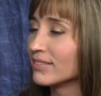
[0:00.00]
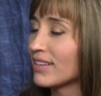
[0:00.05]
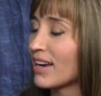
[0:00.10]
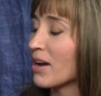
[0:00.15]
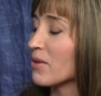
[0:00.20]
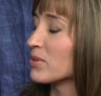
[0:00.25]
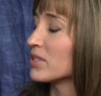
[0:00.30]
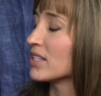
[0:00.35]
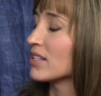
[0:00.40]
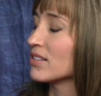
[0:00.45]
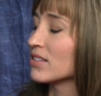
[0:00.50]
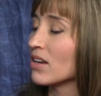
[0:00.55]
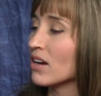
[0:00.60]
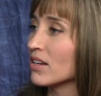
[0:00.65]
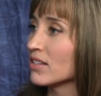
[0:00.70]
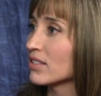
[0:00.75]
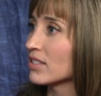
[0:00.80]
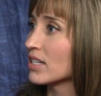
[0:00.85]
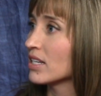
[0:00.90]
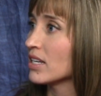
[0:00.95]
I was
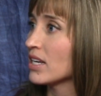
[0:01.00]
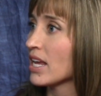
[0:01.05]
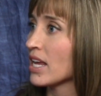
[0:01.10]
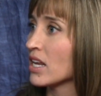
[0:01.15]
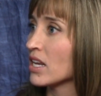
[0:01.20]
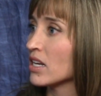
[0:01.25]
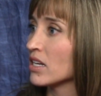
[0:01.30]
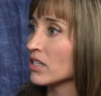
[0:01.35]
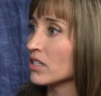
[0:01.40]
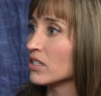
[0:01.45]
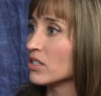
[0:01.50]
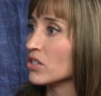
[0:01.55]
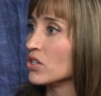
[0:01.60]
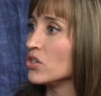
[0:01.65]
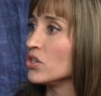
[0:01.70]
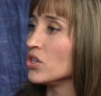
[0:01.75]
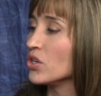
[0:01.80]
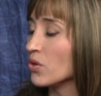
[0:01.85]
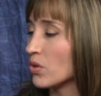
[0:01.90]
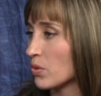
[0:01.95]
exhausted and
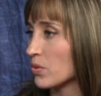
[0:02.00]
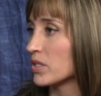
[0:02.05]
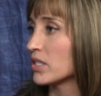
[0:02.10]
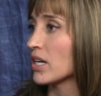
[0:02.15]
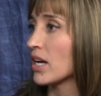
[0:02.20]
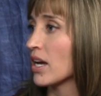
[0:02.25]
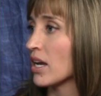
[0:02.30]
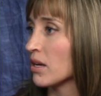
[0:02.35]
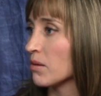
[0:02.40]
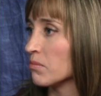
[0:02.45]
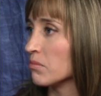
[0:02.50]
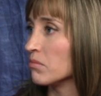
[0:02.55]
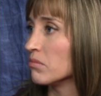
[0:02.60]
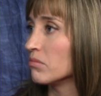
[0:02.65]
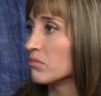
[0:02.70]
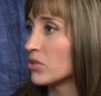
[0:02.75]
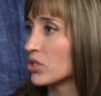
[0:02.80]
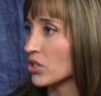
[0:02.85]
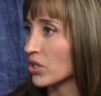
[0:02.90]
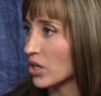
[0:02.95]
knew it was time
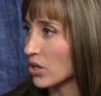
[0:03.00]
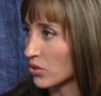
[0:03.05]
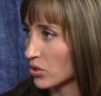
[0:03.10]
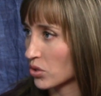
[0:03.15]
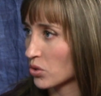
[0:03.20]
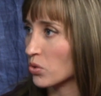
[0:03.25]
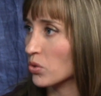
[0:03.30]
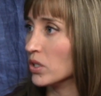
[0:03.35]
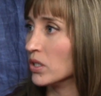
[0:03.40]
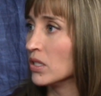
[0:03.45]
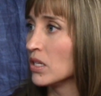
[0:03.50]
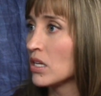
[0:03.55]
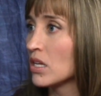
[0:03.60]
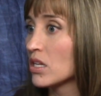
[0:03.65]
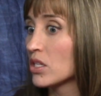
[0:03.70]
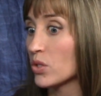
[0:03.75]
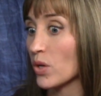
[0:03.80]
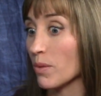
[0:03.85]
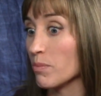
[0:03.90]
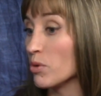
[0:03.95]
to go to school.
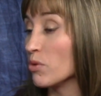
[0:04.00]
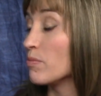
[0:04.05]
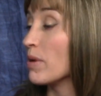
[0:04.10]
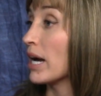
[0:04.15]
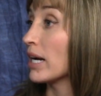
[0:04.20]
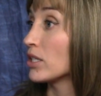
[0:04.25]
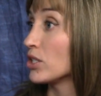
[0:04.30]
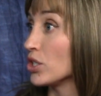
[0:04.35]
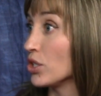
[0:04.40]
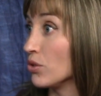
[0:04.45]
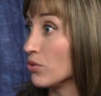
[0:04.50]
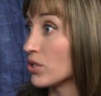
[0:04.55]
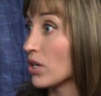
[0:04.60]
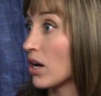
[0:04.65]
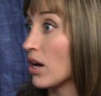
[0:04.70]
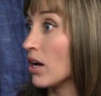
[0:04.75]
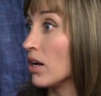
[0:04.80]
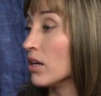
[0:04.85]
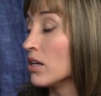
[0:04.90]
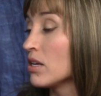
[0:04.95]
So mm. I hmm. moved back to
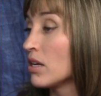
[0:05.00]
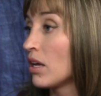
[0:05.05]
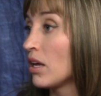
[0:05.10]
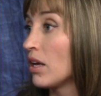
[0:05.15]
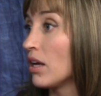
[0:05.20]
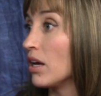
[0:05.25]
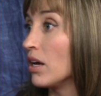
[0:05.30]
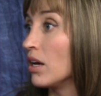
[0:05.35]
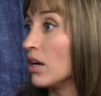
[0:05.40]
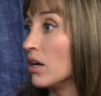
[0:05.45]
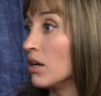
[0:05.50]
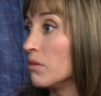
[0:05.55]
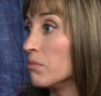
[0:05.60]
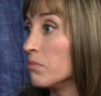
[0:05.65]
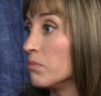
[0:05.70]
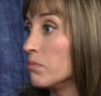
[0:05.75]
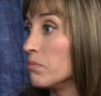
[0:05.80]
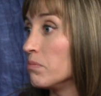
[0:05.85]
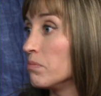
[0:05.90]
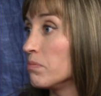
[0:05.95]
Utah.
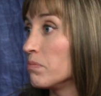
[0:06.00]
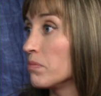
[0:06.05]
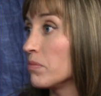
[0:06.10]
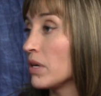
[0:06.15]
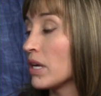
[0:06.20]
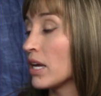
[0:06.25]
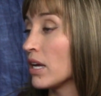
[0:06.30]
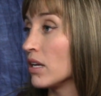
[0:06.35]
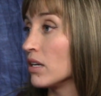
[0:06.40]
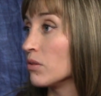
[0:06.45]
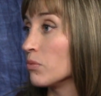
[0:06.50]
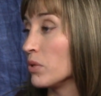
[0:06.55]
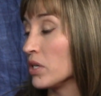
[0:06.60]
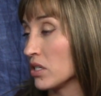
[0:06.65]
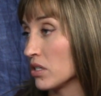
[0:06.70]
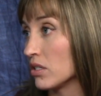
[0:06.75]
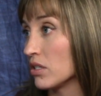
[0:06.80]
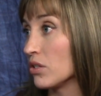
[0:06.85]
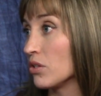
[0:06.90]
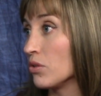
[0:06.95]
Um, and
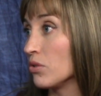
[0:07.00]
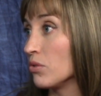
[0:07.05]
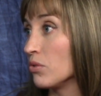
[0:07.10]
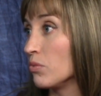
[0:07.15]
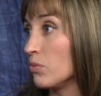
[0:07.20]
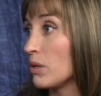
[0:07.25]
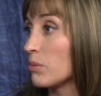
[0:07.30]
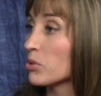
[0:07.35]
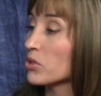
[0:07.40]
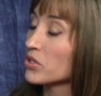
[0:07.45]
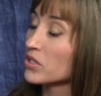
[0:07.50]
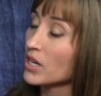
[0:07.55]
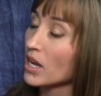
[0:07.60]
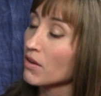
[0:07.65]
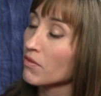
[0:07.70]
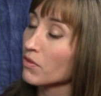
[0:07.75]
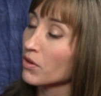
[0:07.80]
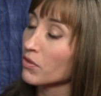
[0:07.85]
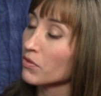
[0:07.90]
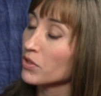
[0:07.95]
went to Weber State
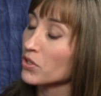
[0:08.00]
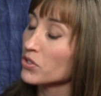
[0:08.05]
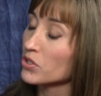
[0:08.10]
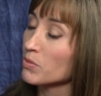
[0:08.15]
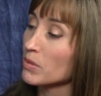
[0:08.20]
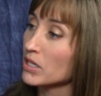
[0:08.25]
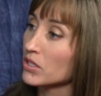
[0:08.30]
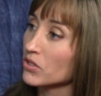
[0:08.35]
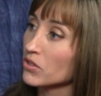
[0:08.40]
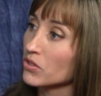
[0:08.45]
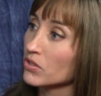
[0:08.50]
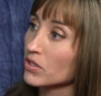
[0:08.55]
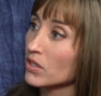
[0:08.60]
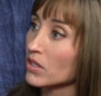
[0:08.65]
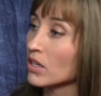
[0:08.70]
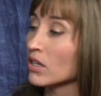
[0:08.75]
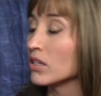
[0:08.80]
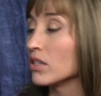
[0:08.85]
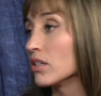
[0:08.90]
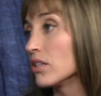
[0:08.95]
for a few semesters and
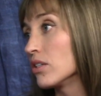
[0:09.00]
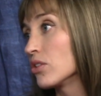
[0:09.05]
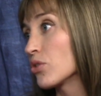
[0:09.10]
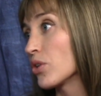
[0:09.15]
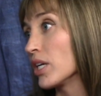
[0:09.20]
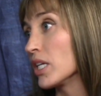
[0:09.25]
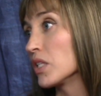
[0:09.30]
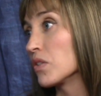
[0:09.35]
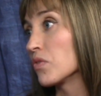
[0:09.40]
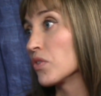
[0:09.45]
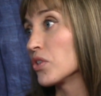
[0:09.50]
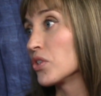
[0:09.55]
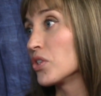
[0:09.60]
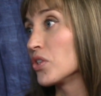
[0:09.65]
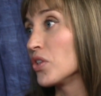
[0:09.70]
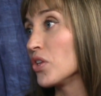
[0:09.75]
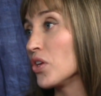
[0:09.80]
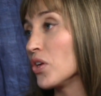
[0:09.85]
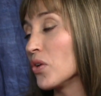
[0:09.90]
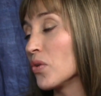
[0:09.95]
then transferred to
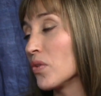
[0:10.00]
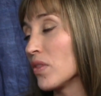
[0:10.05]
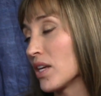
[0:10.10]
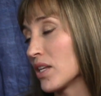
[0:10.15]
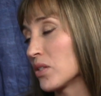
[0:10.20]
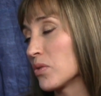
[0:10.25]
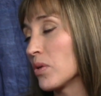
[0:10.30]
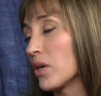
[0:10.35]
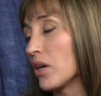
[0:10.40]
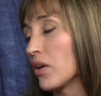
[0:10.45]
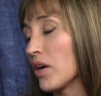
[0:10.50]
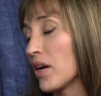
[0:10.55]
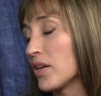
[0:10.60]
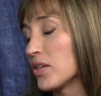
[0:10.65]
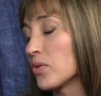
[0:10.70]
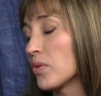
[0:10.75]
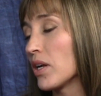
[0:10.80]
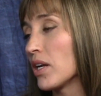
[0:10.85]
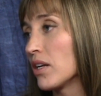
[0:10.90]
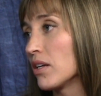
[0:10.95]
the U, and that's where I
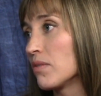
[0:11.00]
graduated.